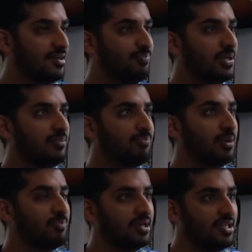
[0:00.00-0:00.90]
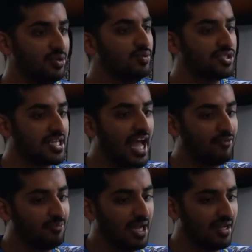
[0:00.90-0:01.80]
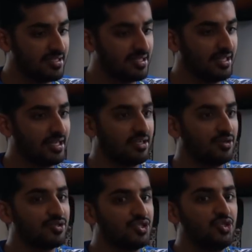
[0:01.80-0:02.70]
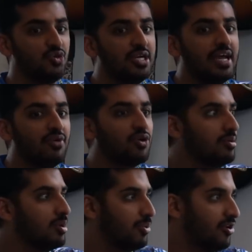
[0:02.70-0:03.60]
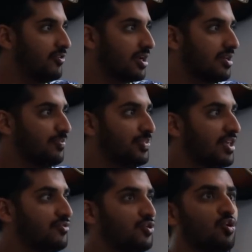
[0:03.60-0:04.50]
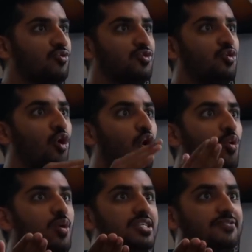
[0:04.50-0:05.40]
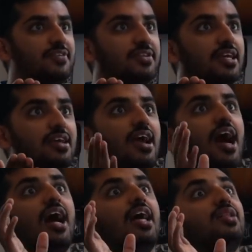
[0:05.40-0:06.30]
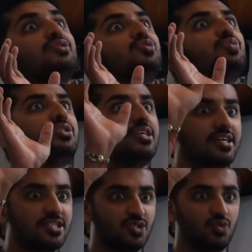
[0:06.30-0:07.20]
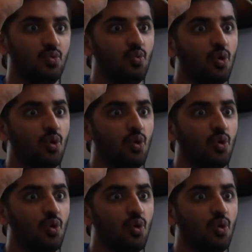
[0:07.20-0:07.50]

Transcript: But you just have to balance it, like, because you're never going to be perfect. If you always feel like, I'll do this mm-hmm.